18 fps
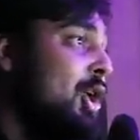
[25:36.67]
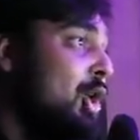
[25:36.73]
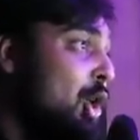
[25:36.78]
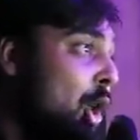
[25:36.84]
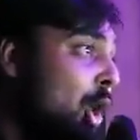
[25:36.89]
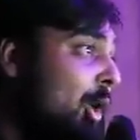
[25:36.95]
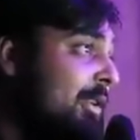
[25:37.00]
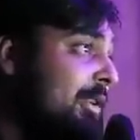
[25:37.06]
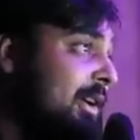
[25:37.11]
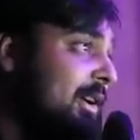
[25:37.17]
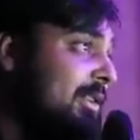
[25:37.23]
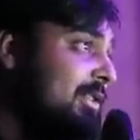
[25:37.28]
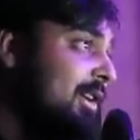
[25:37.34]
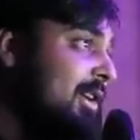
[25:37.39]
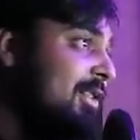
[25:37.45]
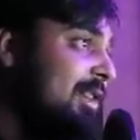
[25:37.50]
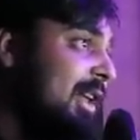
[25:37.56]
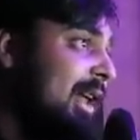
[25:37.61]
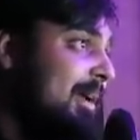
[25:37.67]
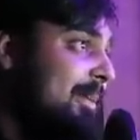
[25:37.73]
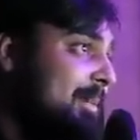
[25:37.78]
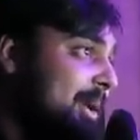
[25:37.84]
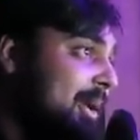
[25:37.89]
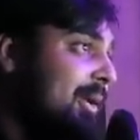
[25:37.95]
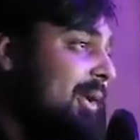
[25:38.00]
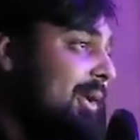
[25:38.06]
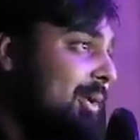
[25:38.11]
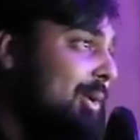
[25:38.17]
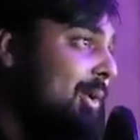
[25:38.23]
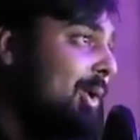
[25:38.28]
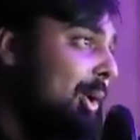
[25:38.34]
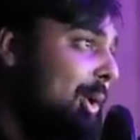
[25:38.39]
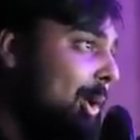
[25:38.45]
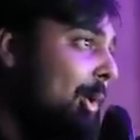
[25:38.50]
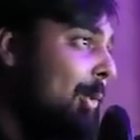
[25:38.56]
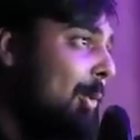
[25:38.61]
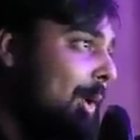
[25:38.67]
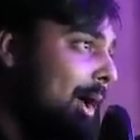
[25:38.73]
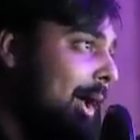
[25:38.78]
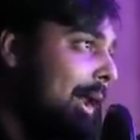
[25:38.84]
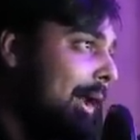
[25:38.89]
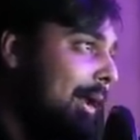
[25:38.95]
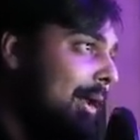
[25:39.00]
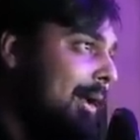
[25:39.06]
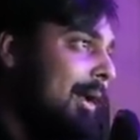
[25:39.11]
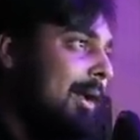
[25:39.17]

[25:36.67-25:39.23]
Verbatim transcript: Called us, is that a miracle or what?